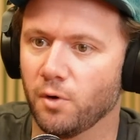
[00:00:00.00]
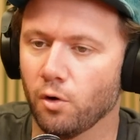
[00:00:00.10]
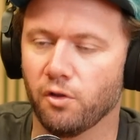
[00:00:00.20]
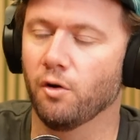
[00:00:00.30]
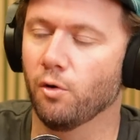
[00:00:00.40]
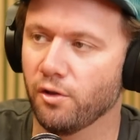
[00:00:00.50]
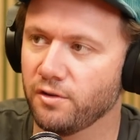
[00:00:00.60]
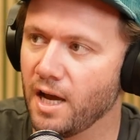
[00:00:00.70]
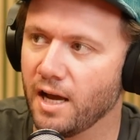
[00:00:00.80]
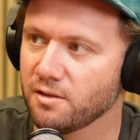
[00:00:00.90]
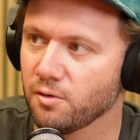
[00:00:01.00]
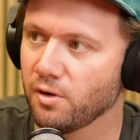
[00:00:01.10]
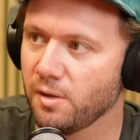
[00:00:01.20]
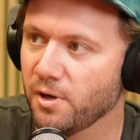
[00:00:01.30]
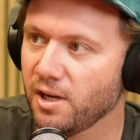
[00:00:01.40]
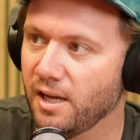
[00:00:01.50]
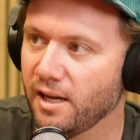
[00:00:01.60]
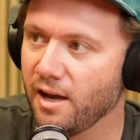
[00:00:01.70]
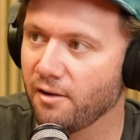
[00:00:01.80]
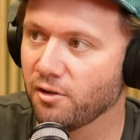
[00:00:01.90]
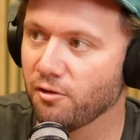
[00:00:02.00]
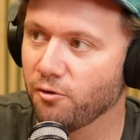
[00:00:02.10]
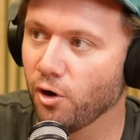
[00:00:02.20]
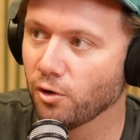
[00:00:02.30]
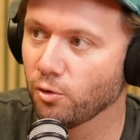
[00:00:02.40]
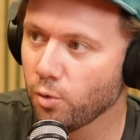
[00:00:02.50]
All the data's already been out after the final